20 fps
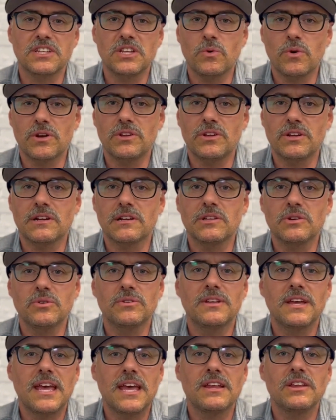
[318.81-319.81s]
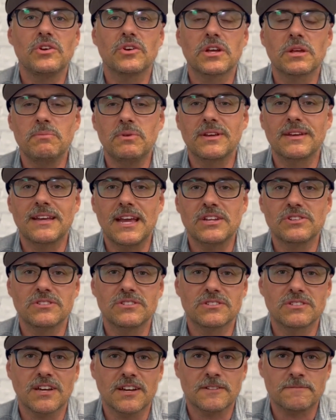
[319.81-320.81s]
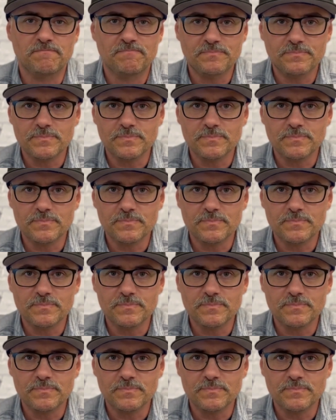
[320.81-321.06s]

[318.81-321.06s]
you want to include in your communication style.